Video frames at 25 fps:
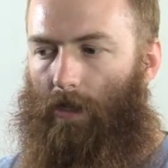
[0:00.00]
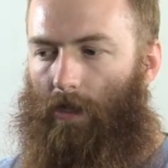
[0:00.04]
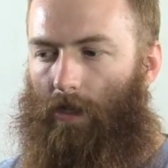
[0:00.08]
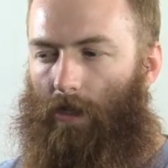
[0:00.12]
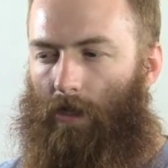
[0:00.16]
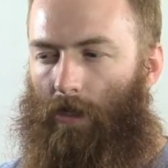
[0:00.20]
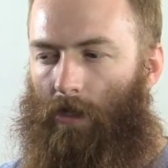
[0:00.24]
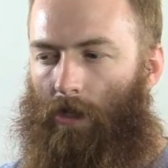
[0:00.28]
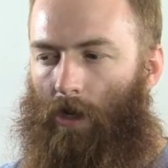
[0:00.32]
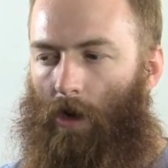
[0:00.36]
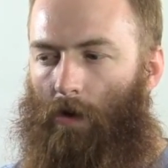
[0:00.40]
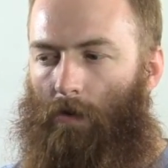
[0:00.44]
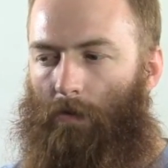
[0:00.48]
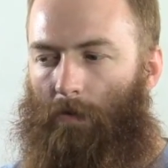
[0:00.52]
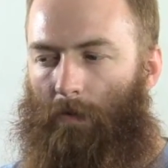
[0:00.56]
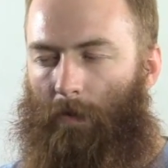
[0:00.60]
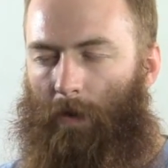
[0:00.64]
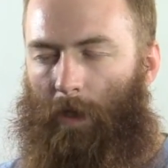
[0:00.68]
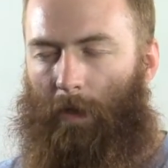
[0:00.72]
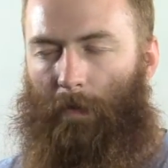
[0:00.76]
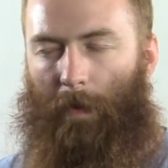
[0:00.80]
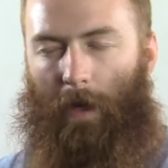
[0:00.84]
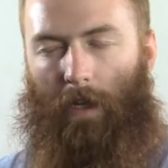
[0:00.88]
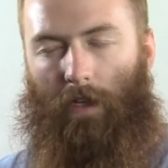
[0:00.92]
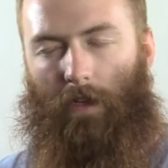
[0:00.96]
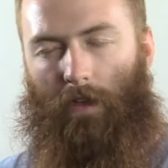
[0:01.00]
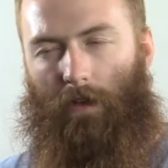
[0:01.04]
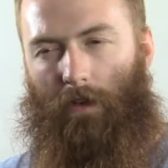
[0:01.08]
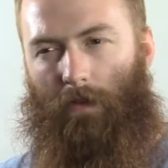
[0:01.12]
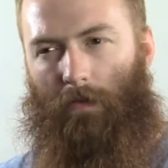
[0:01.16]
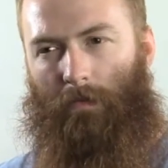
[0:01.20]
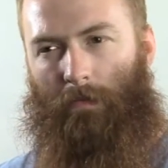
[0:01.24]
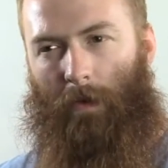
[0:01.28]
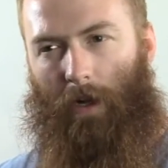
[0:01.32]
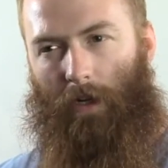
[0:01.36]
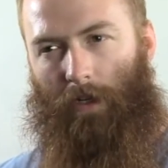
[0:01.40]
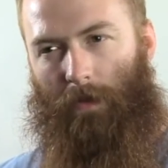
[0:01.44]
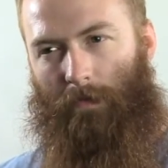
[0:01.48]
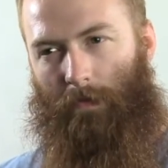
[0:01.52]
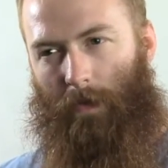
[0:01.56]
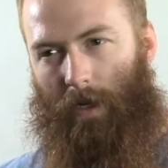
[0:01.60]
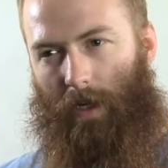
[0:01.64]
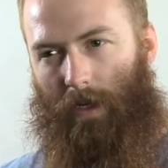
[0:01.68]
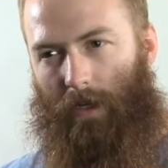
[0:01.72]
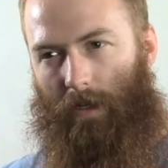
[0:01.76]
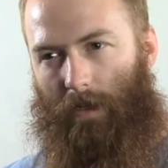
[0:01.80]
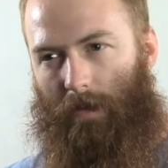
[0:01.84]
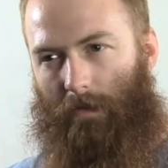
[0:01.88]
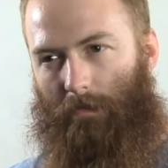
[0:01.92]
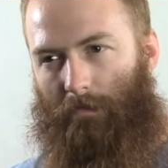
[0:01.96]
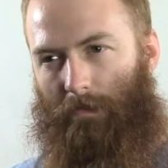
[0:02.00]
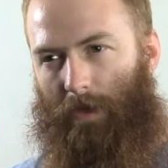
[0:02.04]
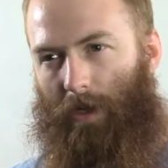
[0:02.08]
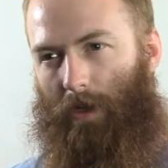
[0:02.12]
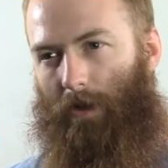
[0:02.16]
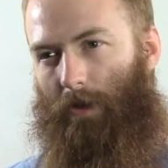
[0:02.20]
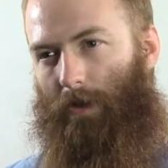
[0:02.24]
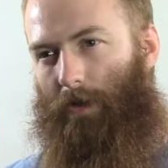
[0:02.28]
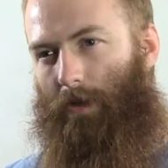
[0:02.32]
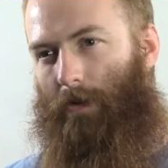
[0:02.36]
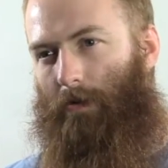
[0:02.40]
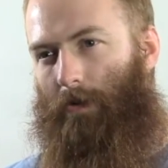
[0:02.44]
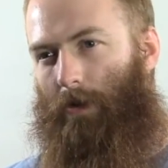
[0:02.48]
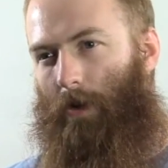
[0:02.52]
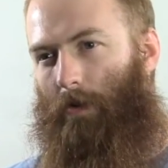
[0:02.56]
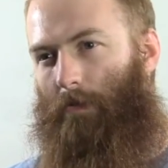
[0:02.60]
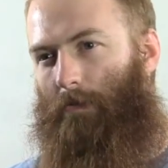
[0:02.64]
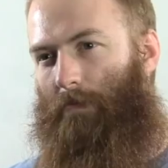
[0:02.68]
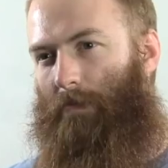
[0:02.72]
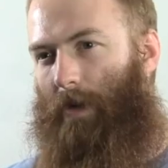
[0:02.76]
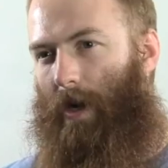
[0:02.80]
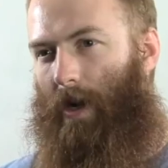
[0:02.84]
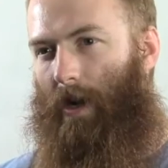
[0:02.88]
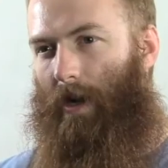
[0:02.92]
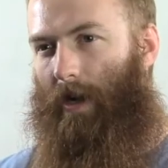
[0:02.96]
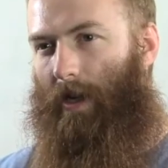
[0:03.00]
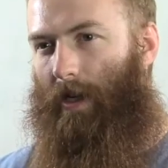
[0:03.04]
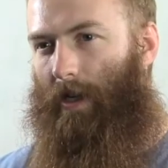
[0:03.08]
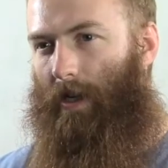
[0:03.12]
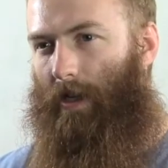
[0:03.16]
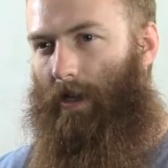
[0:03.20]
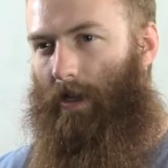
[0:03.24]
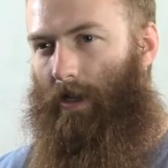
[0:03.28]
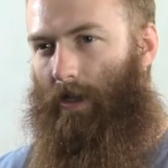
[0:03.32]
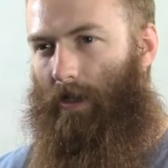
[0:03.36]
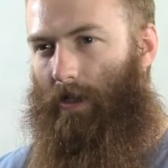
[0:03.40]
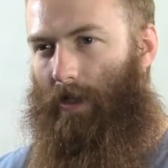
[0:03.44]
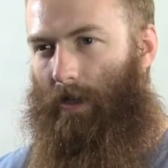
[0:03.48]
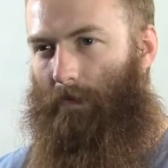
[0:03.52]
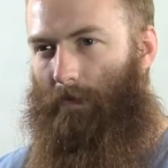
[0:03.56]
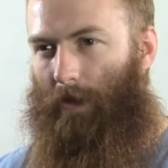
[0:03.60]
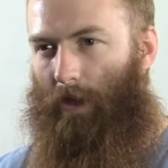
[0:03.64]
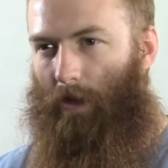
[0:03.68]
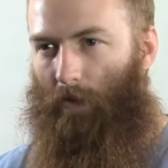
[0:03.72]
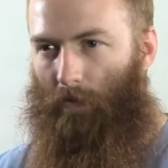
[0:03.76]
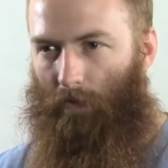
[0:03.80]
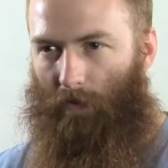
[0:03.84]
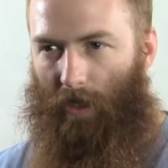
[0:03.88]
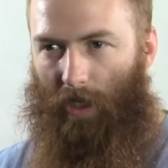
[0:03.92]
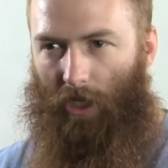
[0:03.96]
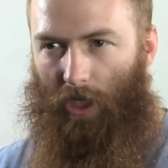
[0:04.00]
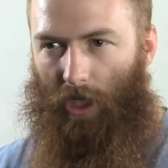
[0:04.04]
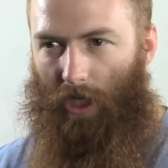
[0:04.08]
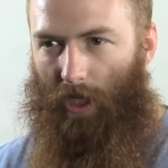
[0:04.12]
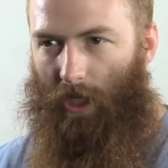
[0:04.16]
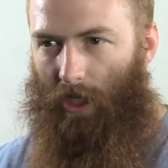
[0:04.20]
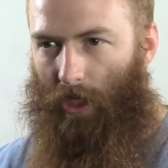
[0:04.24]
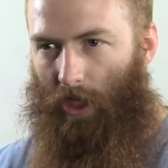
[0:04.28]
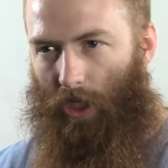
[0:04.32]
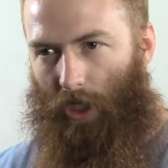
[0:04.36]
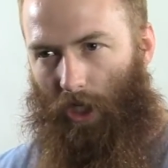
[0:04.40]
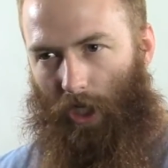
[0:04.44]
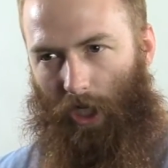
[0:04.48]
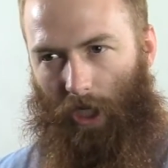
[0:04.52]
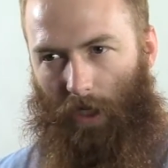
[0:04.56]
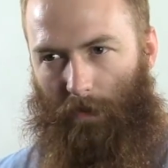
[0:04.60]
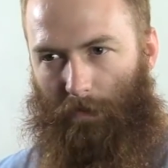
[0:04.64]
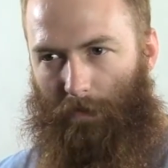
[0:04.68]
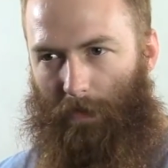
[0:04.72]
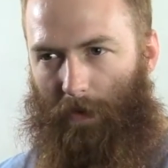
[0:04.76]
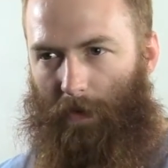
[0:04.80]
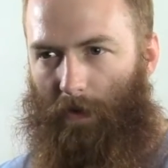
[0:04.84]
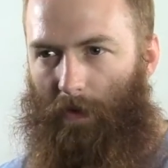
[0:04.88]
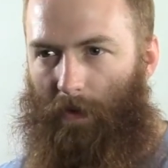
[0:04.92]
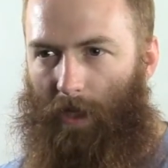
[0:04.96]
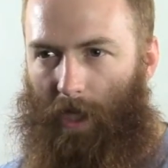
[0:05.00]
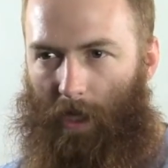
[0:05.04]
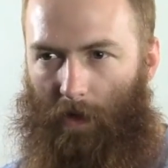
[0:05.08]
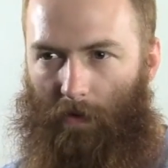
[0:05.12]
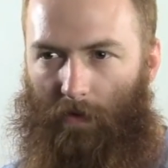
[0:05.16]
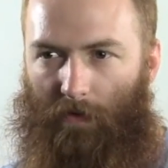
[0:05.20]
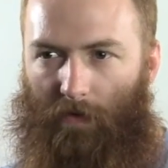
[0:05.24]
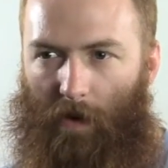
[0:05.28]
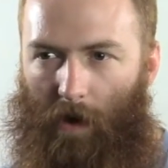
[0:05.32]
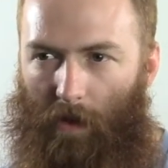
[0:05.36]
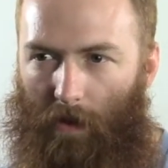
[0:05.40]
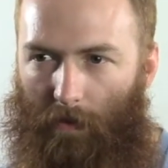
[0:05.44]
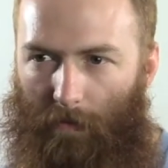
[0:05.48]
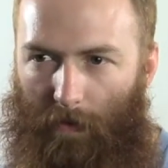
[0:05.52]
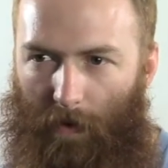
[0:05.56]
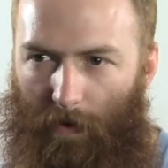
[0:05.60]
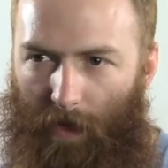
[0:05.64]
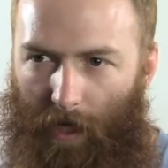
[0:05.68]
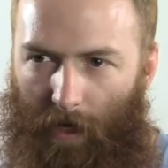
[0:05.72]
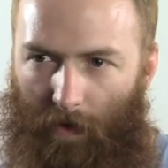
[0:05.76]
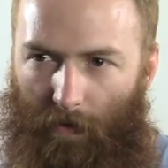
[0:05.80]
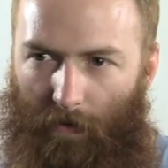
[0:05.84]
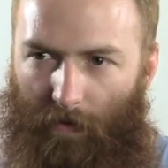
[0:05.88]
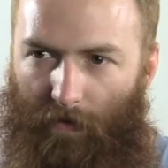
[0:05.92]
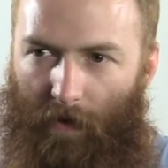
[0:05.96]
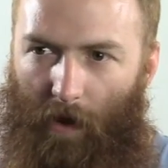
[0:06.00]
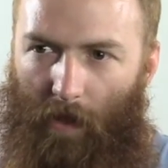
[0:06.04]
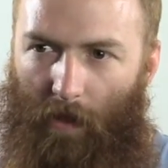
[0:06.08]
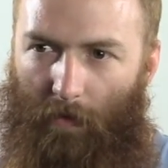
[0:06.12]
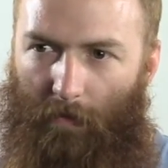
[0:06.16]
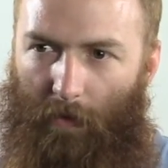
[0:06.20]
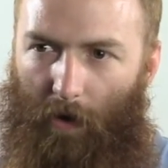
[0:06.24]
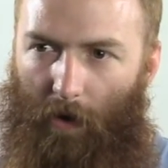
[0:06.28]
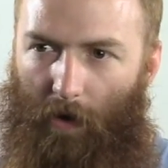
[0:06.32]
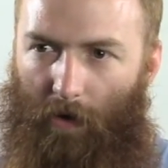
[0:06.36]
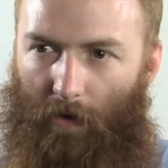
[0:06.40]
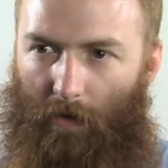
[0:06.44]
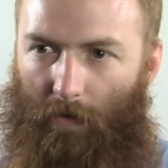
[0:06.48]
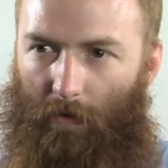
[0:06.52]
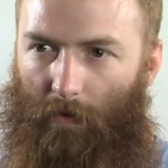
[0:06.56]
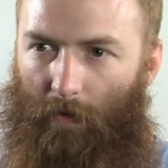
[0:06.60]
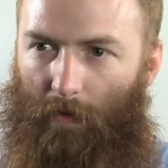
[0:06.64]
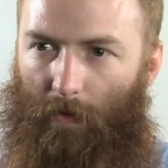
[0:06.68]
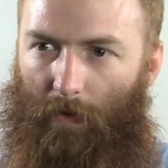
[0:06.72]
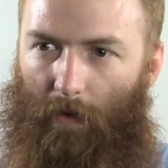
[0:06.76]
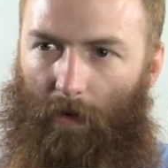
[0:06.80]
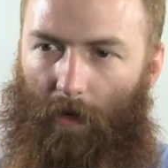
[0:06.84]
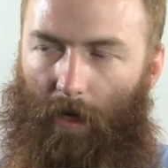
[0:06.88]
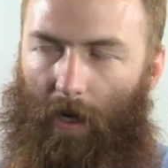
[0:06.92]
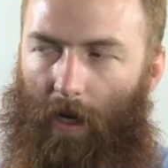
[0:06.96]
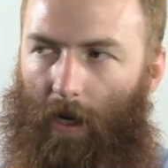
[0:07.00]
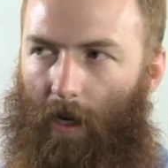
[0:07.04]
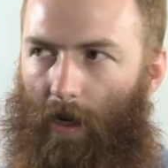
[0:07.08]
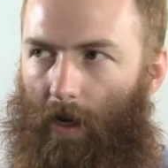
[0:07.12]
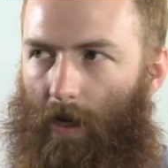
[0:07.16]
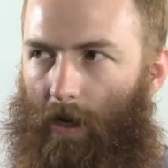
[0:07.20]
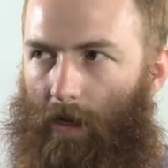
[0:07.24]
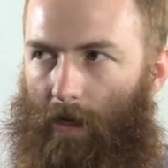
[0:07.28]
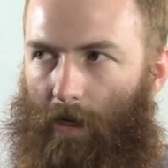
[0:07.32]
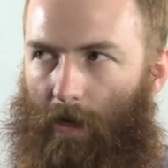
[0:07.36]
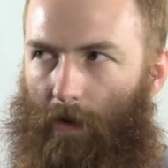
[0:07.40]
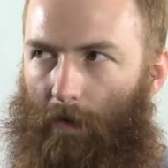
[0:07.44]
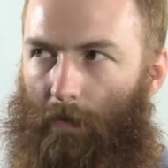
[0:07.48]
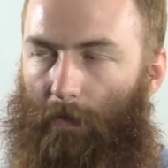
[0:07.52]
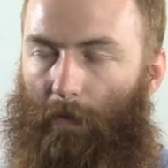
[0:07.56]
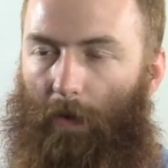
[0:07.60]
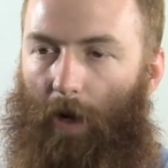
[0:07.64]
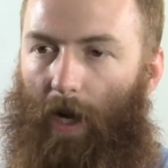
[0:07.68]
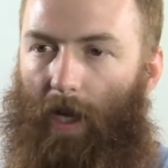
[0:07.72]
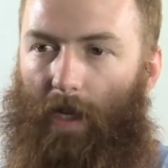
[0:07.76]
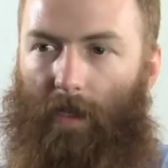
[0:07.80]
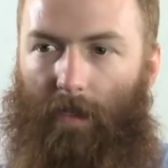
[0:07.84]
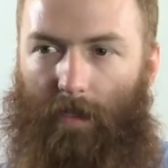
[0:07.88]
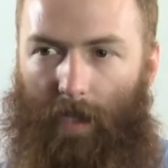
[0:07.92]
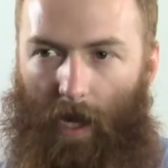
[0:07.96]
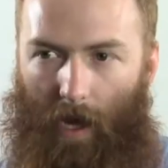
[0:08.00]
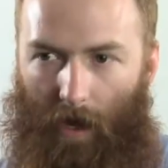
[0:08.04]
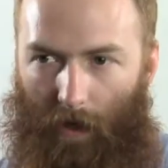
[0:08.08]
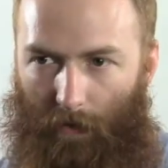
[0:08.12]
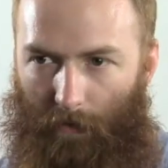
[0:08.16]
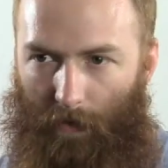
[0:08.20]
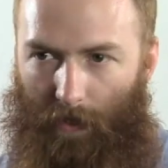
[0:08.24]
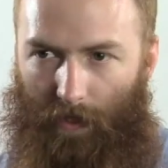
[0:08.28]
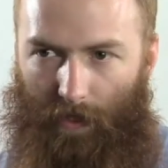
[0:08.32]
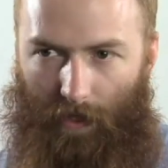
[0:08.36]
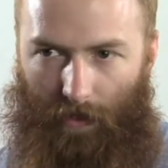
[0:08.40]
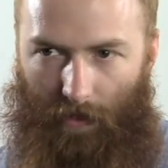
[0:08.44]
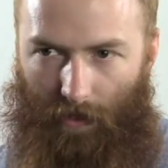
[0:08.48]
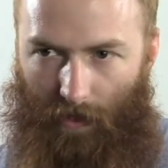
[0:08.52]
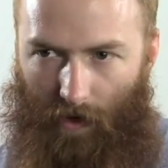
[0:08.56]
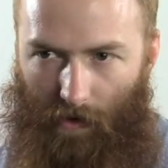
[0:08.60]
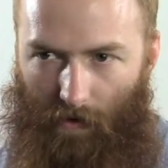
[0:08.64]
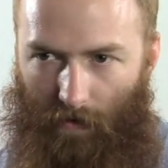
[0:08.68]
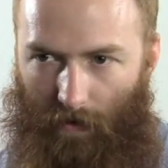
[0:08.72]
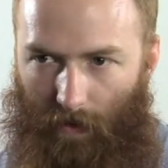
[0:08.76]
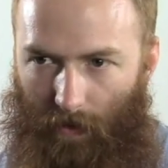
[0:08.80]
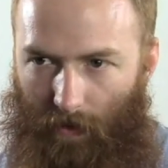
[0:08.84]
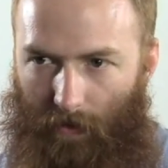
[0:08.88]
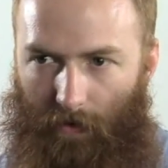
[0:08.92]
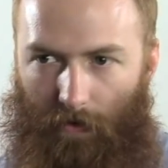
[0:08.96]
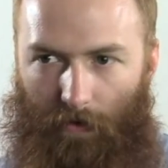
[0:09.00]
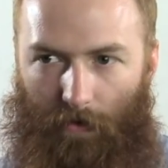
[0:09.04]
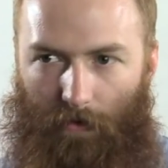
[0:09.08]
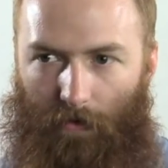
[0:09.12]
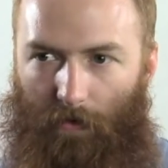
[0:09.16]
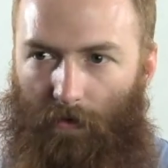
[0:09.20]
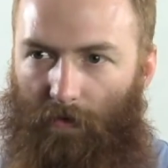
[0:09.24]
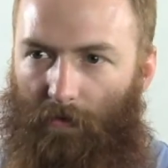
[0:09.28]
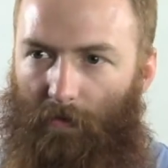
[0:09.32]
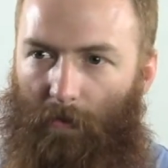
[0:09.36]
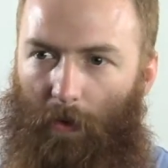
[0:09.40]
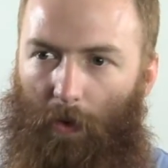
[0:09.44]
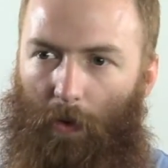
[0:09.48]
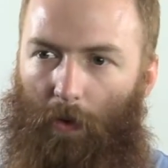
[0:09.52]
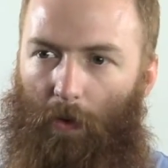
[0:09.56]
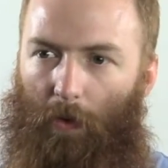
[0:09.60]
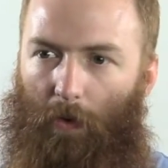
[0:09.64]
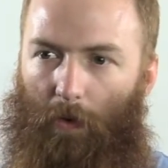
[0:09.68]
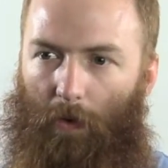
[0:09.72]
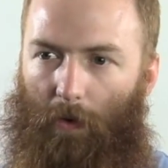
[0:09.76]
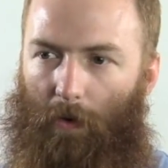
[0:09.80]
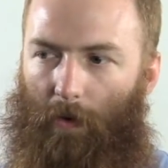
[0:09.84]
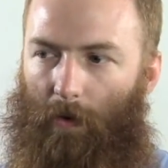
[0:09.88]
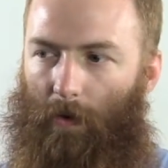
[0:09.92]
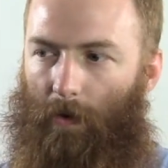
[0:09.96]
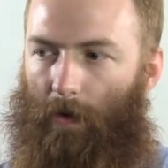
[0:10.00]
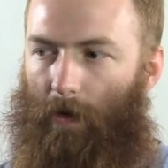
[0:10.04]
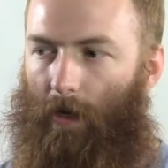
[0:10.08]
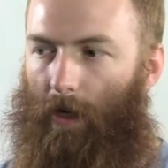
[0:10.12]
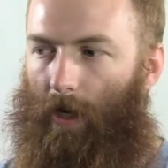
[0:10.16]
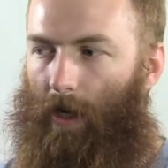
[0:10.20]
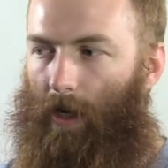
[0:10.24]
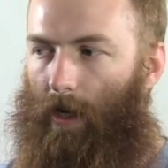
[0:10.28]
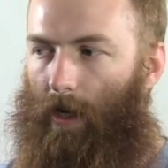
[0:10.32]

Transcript: don't spend too much money, but also don't buy something rigid and cheap that'll fall apart, or breaks down with silicone lube, or